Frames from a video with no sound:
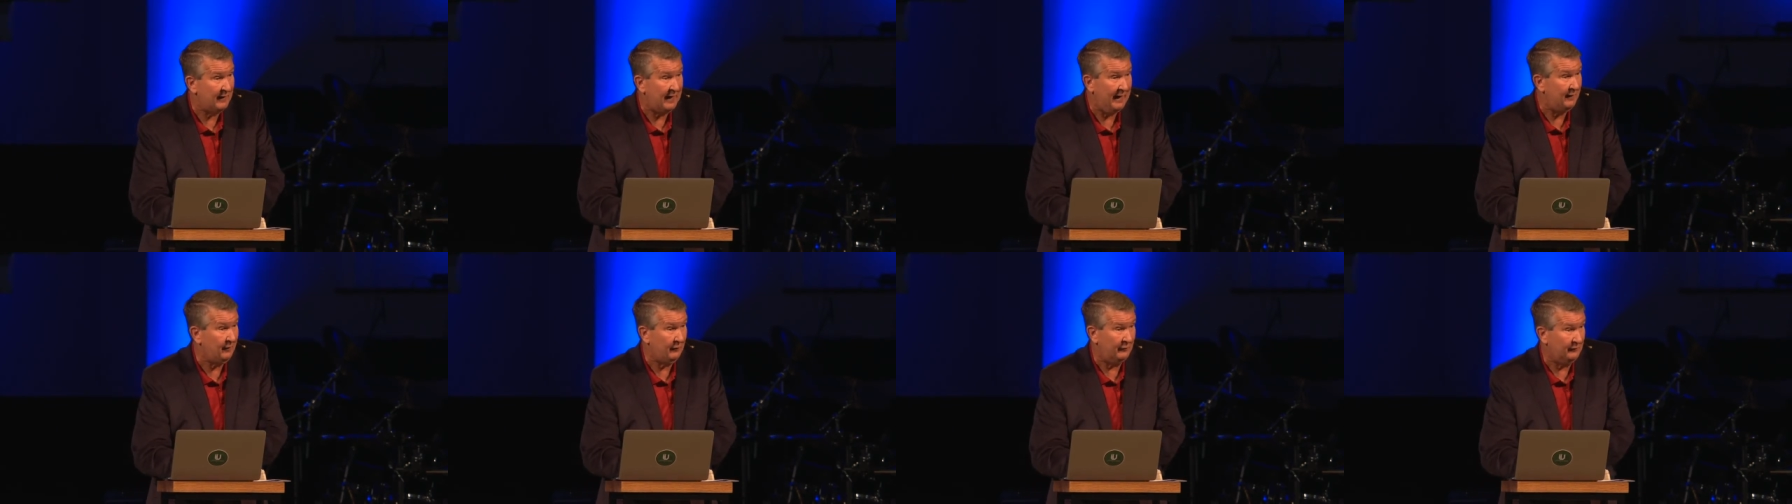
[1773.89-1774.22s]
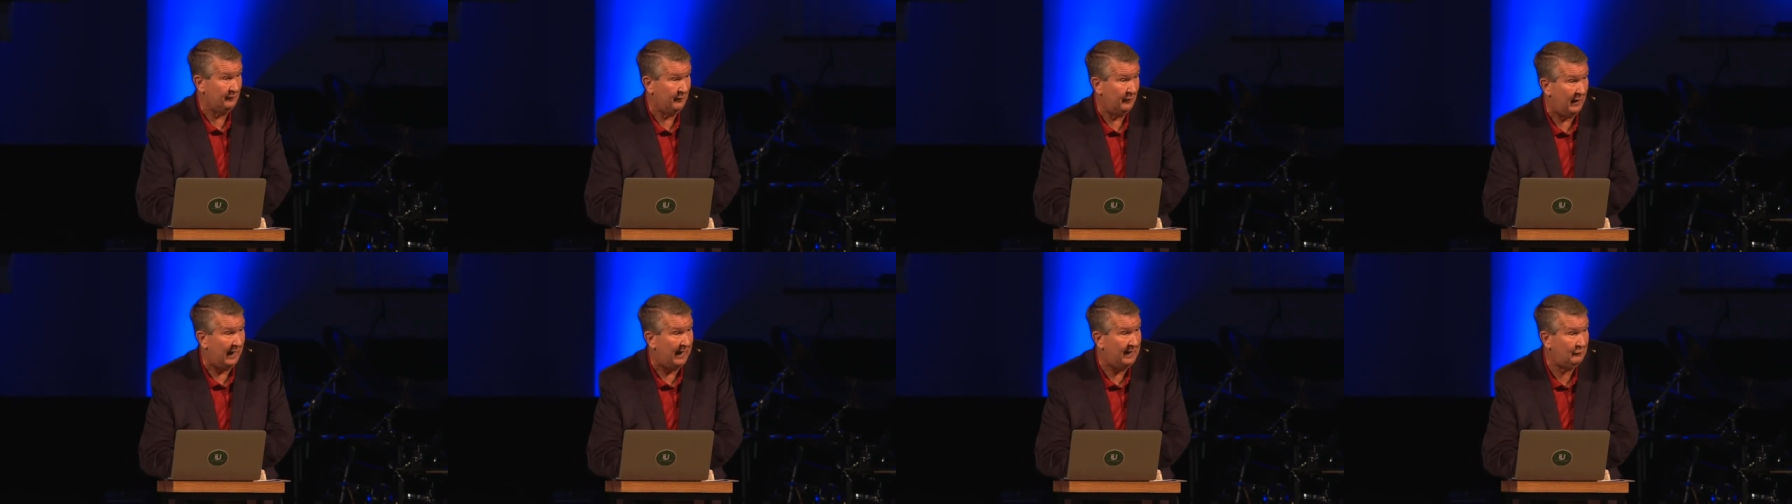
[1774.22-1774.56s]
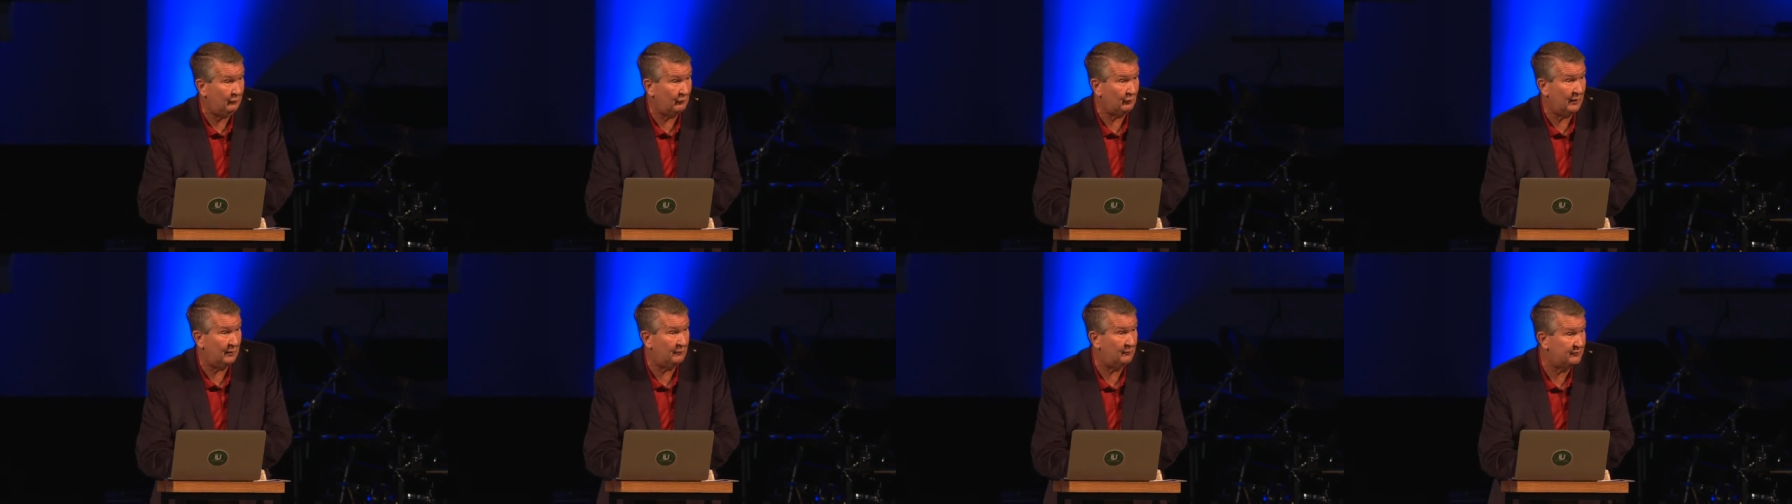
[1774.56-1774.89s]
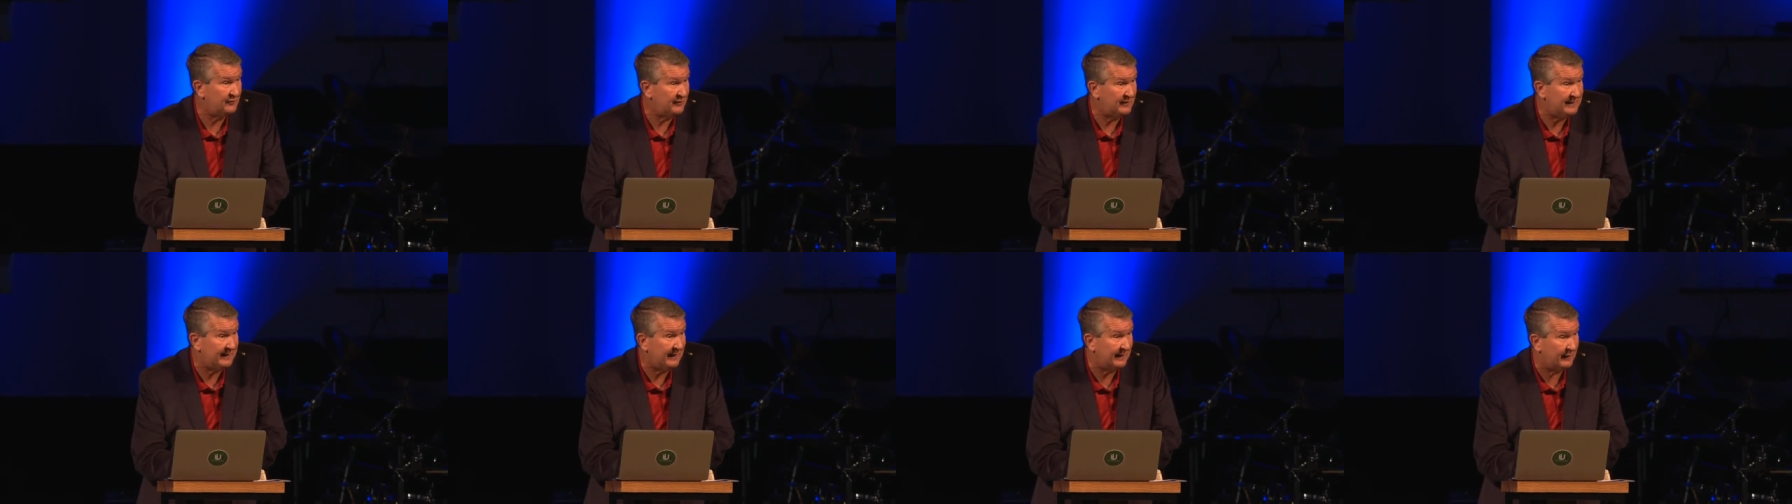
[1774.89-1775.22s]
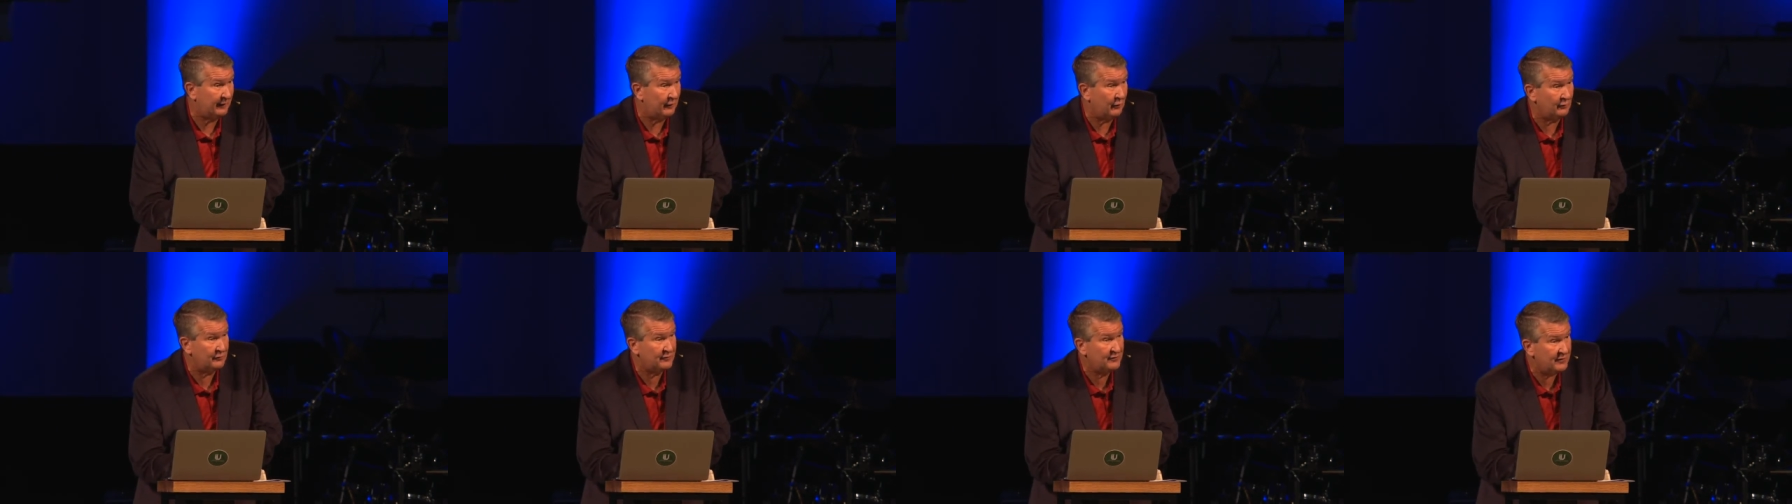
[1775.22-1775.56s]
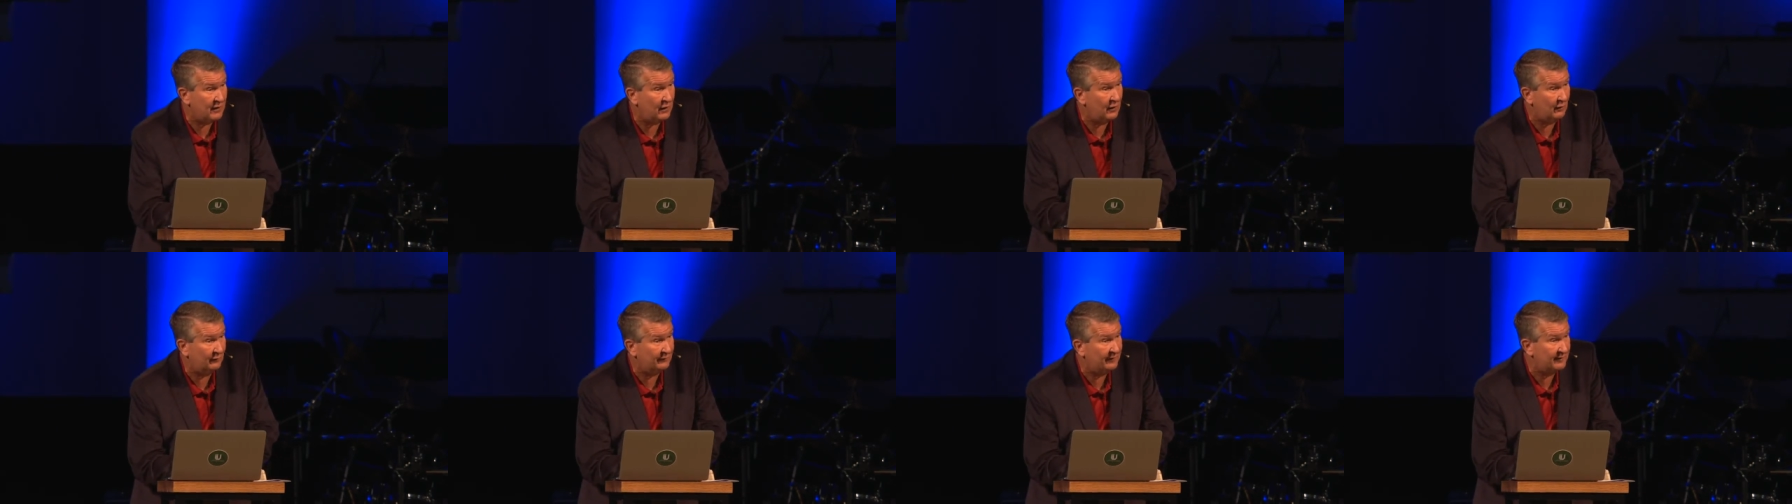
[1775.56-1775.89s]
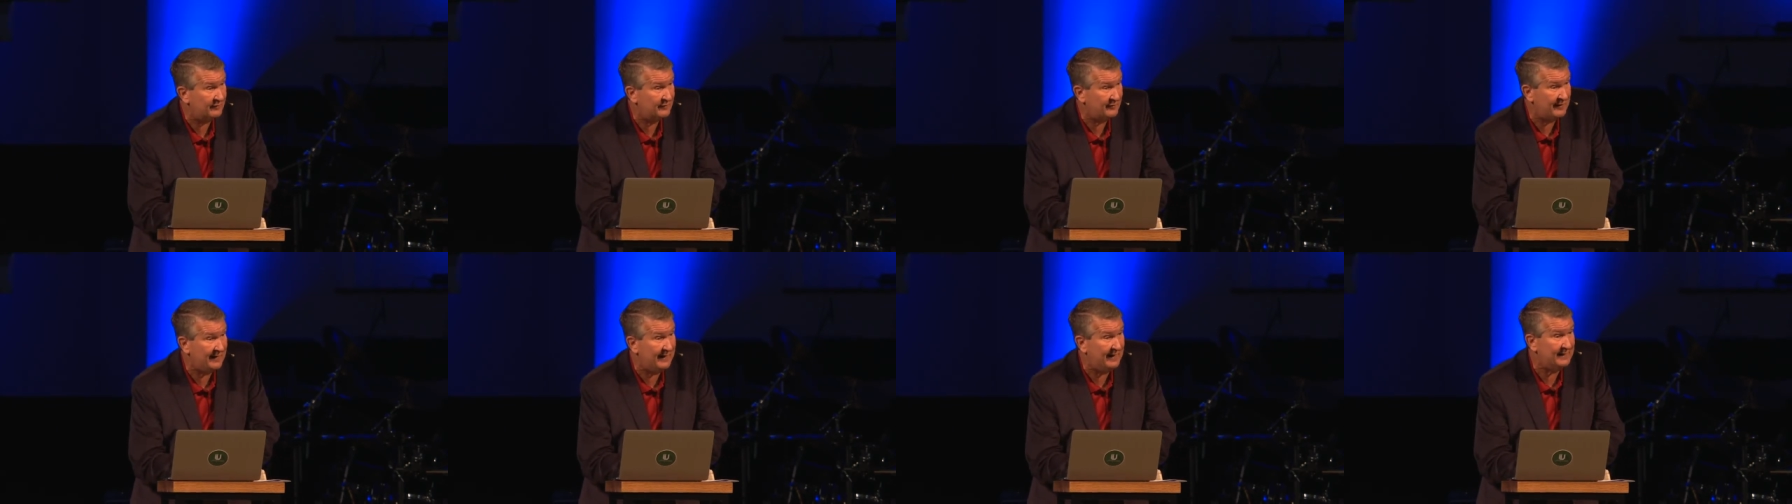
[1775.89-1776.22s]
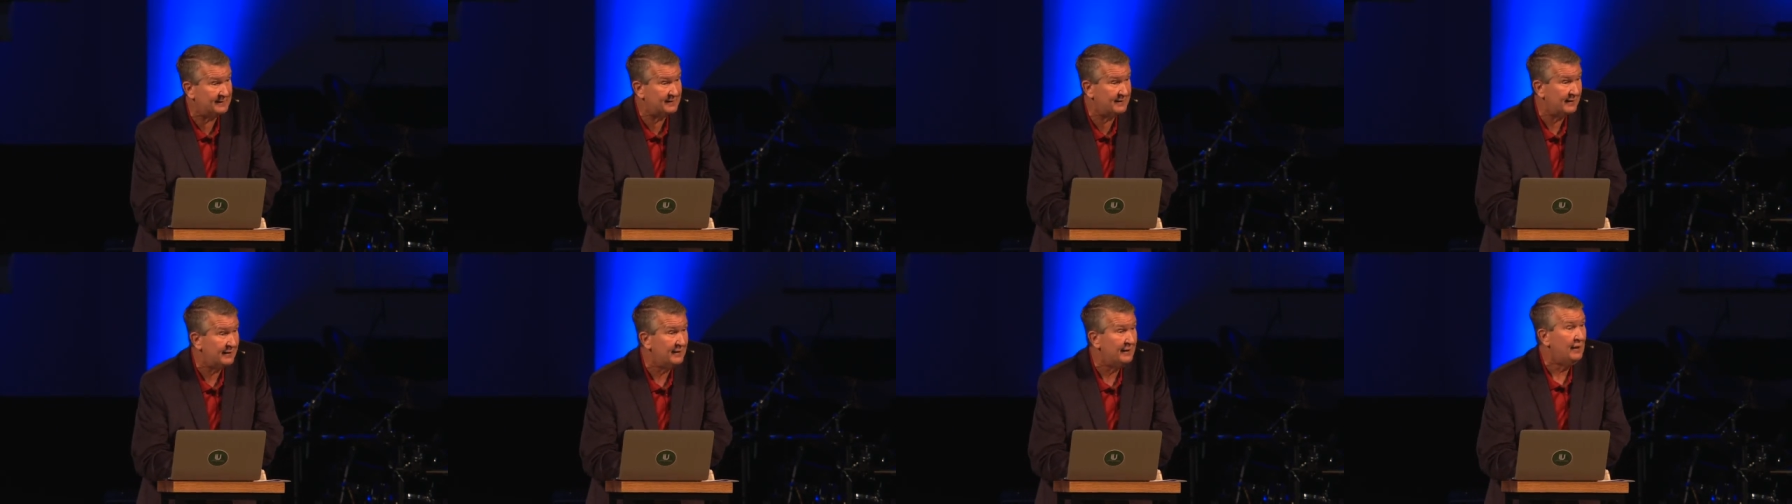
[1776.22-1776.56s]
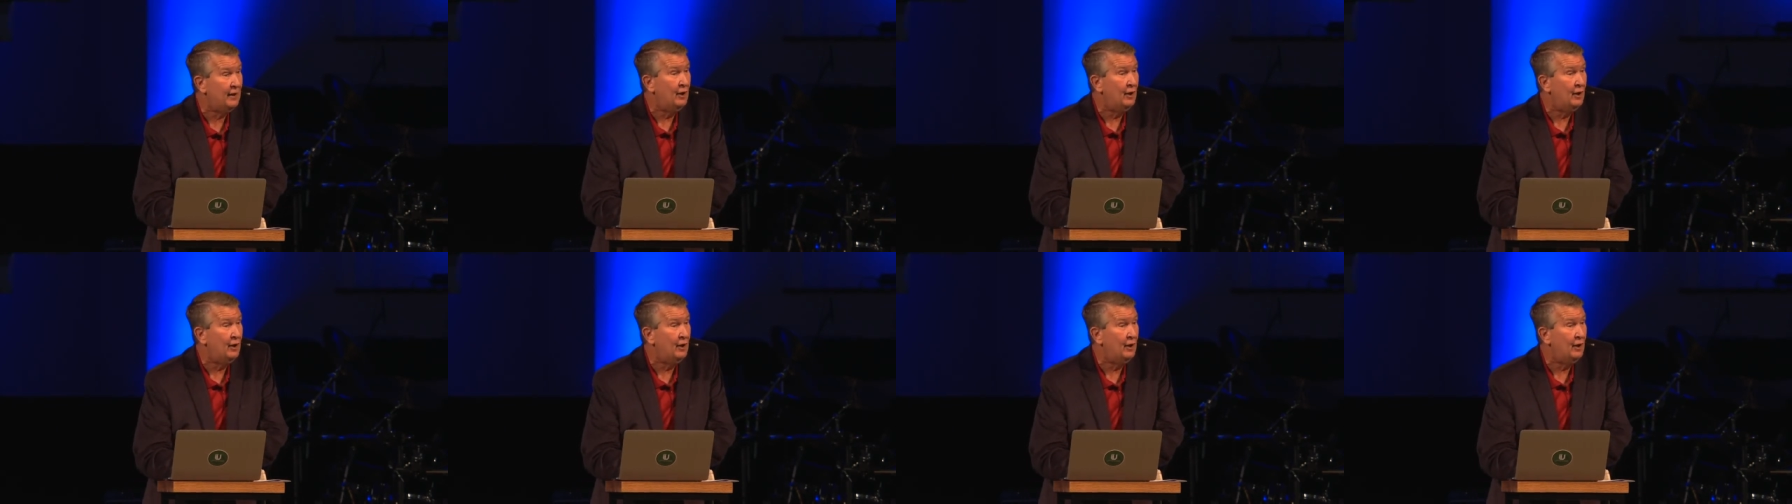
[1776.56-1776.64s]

I don't know. I grew up singing an old song that says,